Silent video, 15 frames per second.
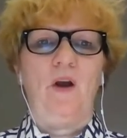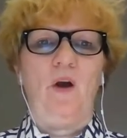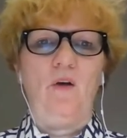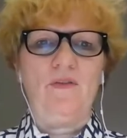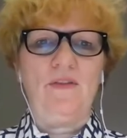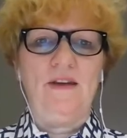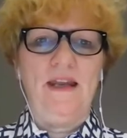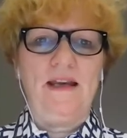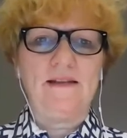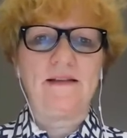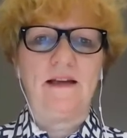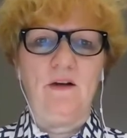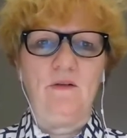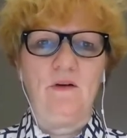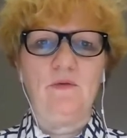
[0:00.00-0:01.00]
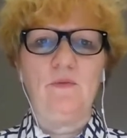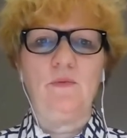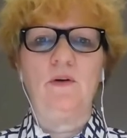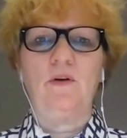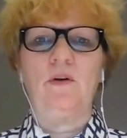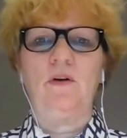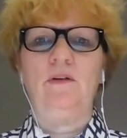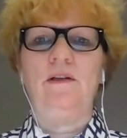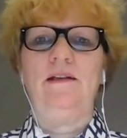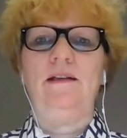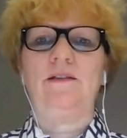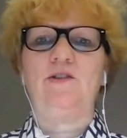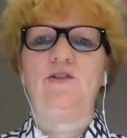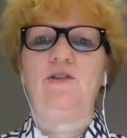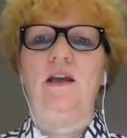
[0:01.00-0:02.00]
Over the next hour, we will learn and
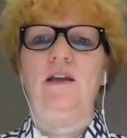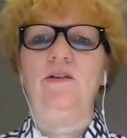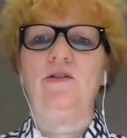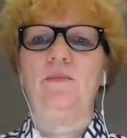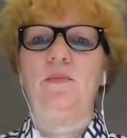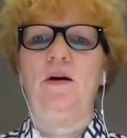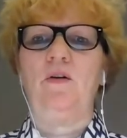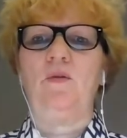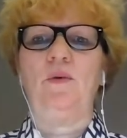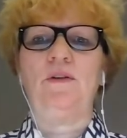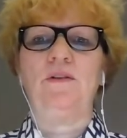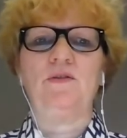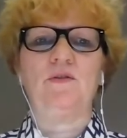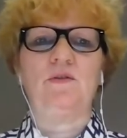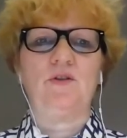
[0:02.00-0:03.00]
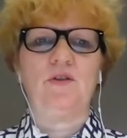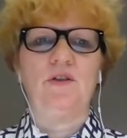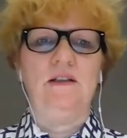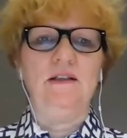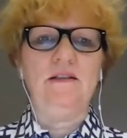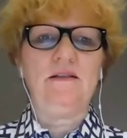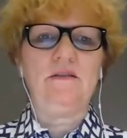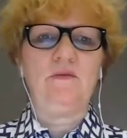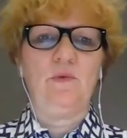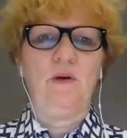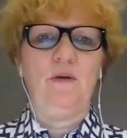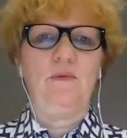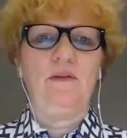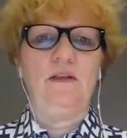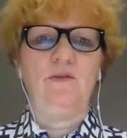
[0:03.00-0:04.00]
exchange about what distortion is, why
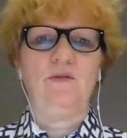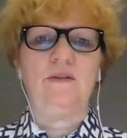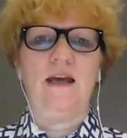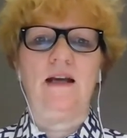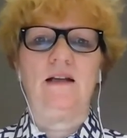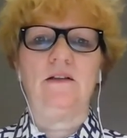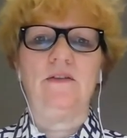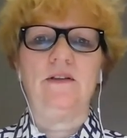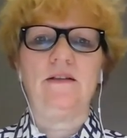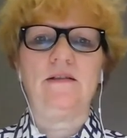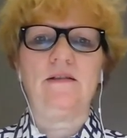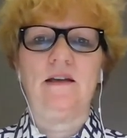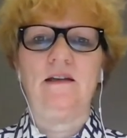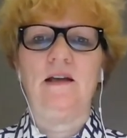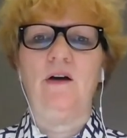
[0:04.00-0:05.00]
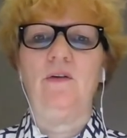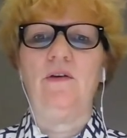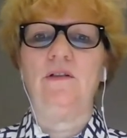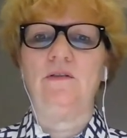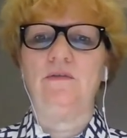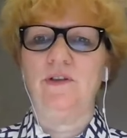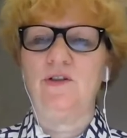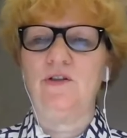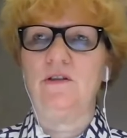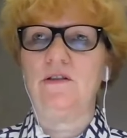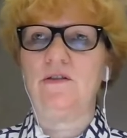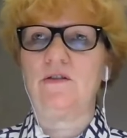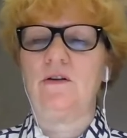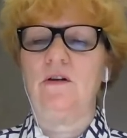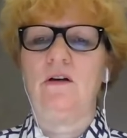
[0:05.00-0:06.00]
we need to tackle this, and how
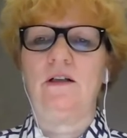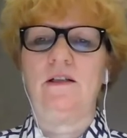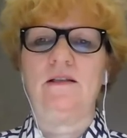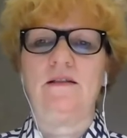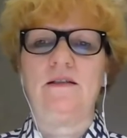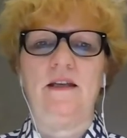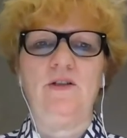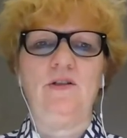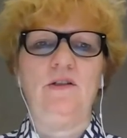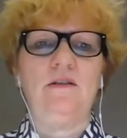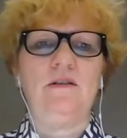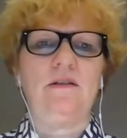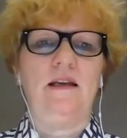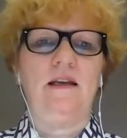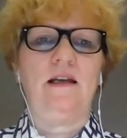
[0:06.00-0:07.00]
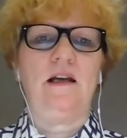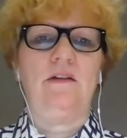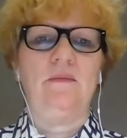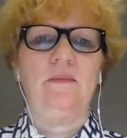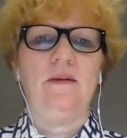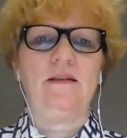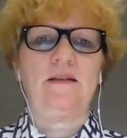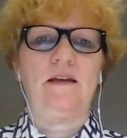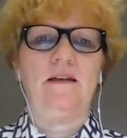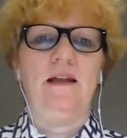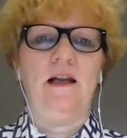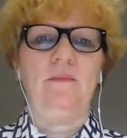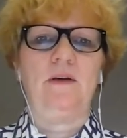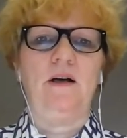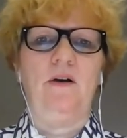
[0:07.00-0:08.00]
individuals, organizations, and governments can
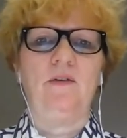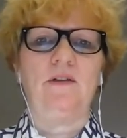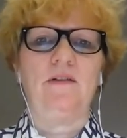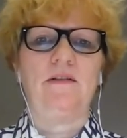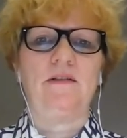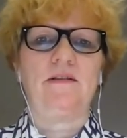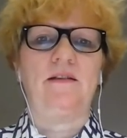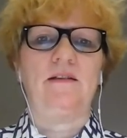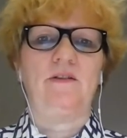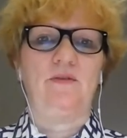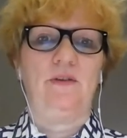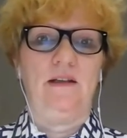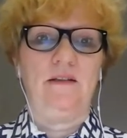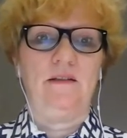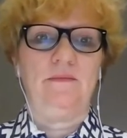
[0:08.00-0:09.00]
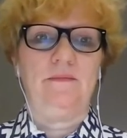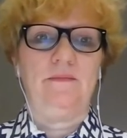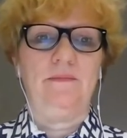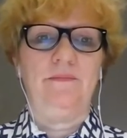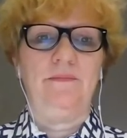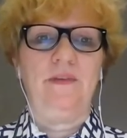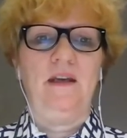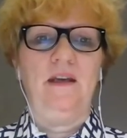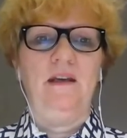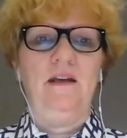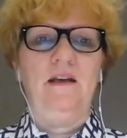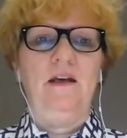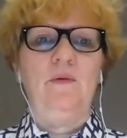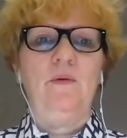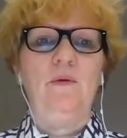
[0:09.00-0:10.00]
help counter this trend.
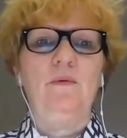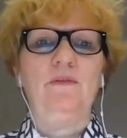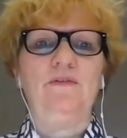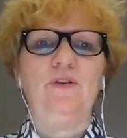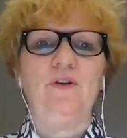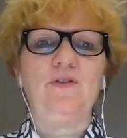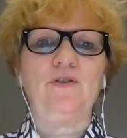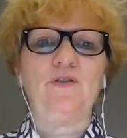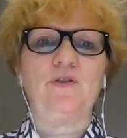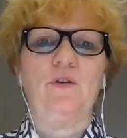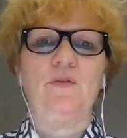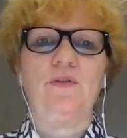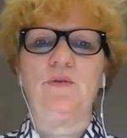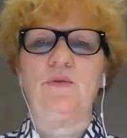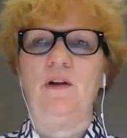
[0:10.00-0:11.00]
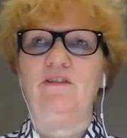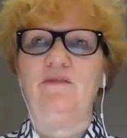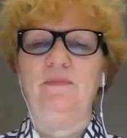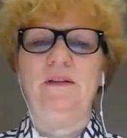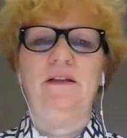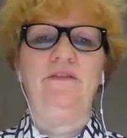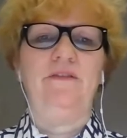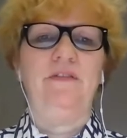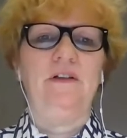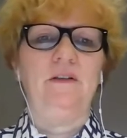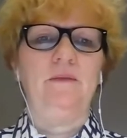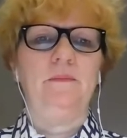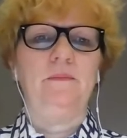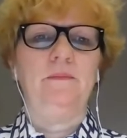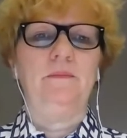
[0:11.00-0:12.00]
We will first show the 12-minute
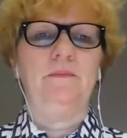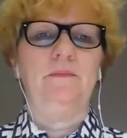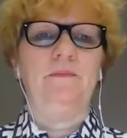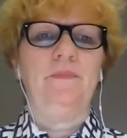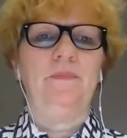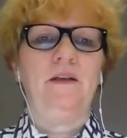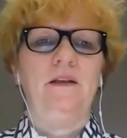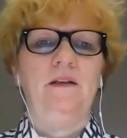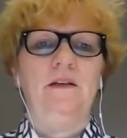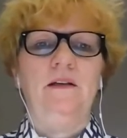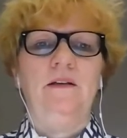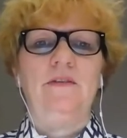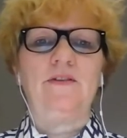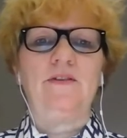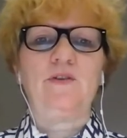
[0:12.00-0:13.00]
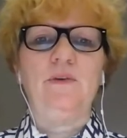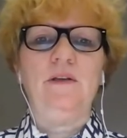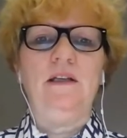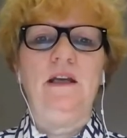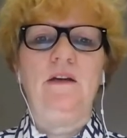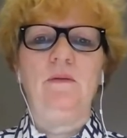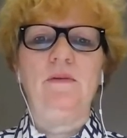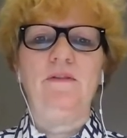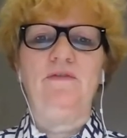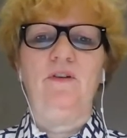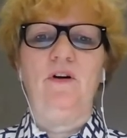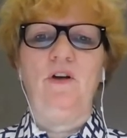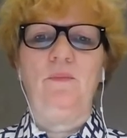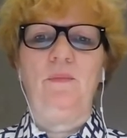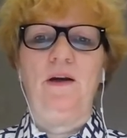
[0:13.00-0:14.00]
film. The screening will be
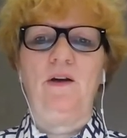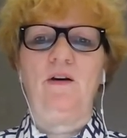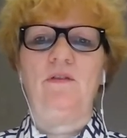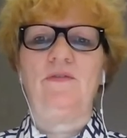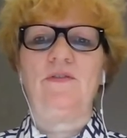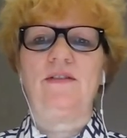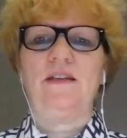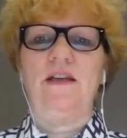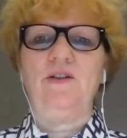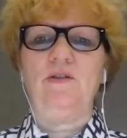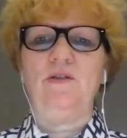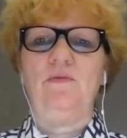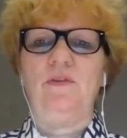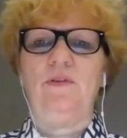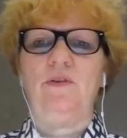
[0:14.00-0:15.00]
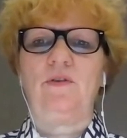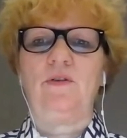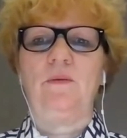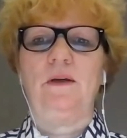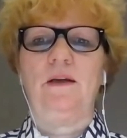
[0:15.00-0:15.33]
followed by a conversation with Dr.